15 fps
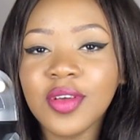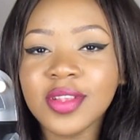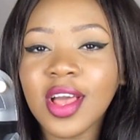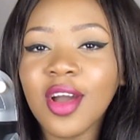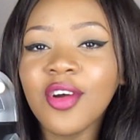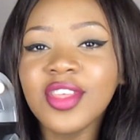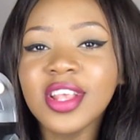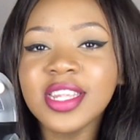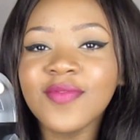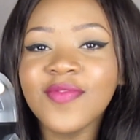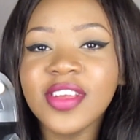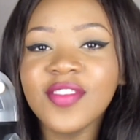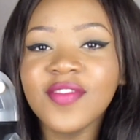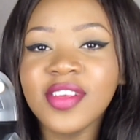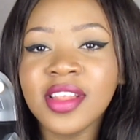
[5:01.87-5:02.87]
I was like, oh, these are
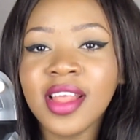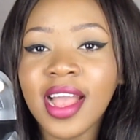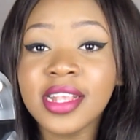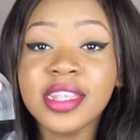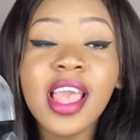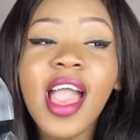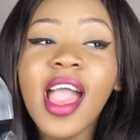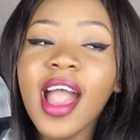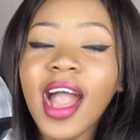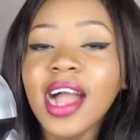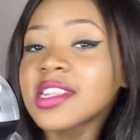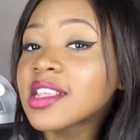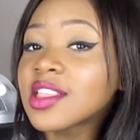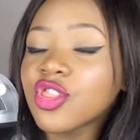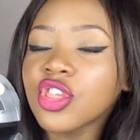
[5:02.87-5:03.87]
really, really nice. I
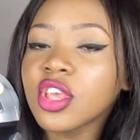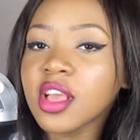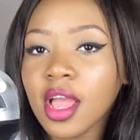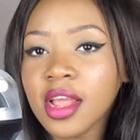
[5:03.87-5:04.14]
didn't think